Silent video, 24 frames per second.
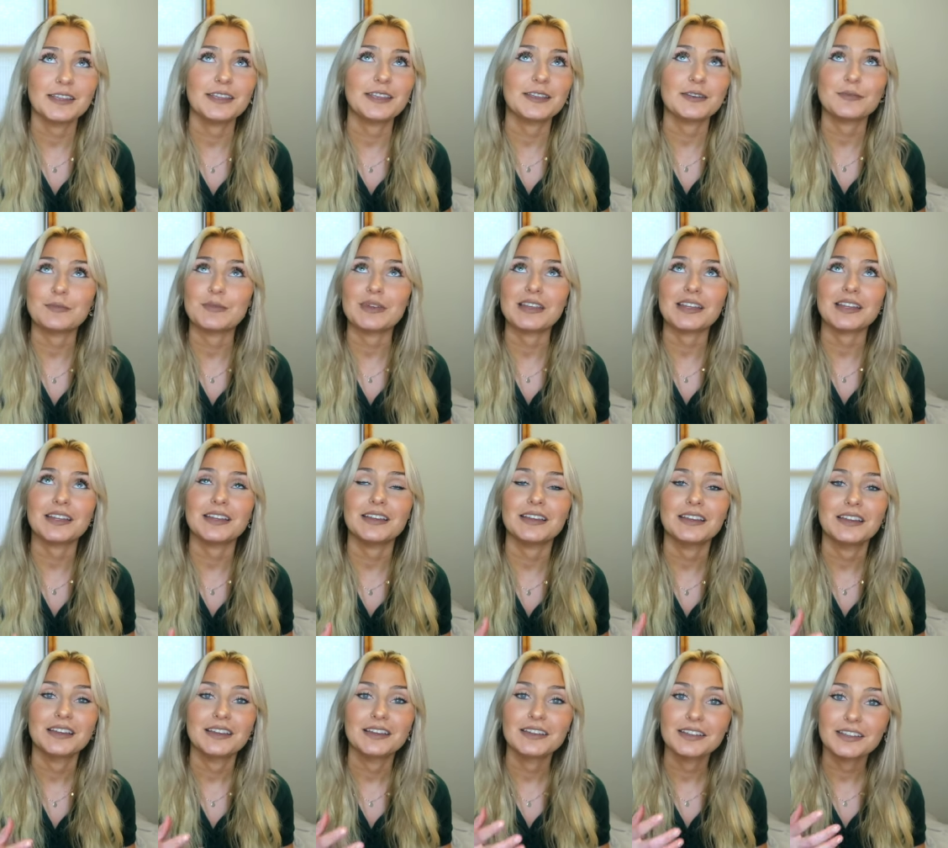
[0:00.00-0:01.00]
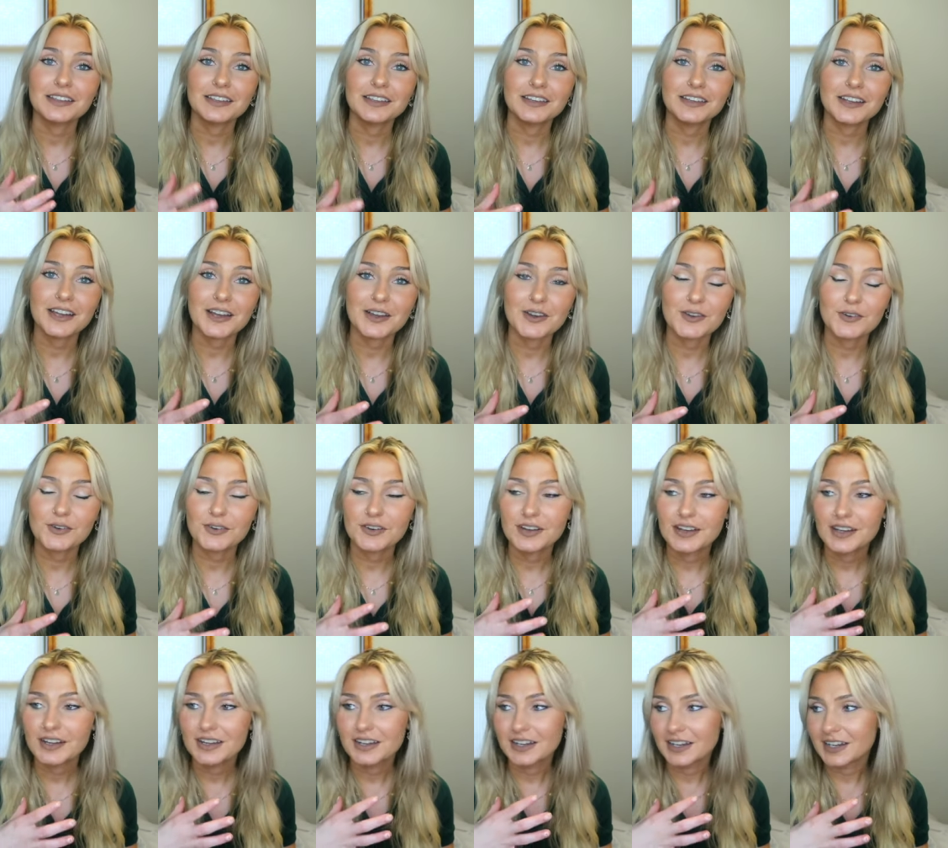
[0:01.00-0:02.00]
in me, you
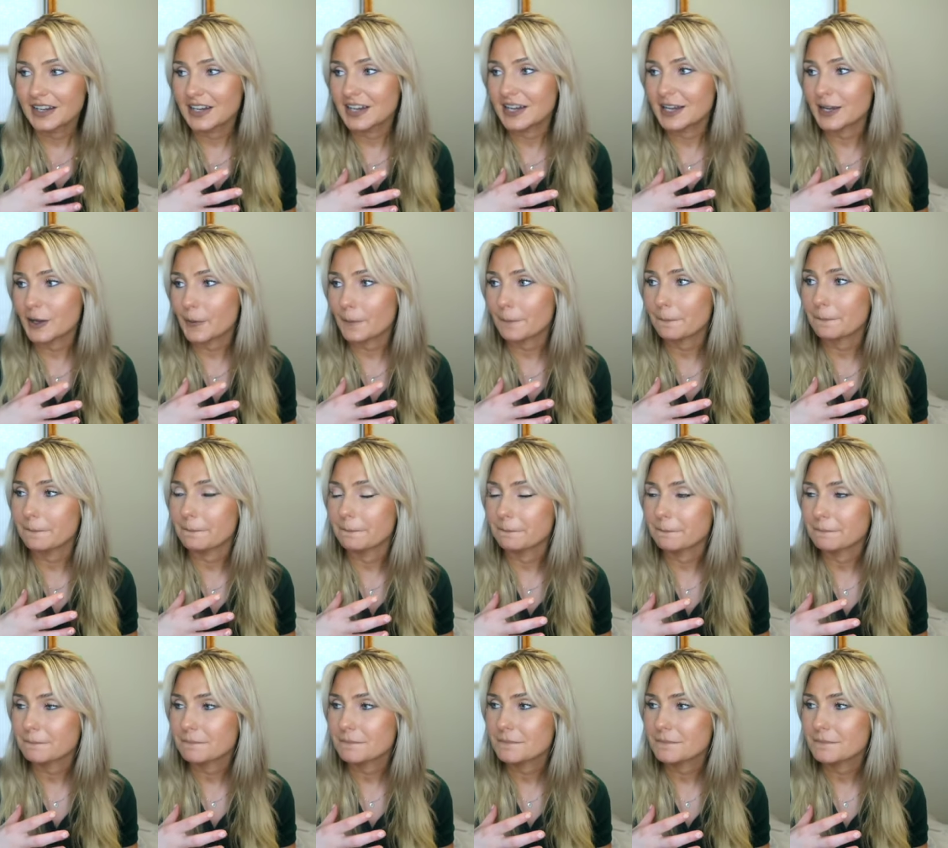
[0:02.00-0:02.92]
know? Um,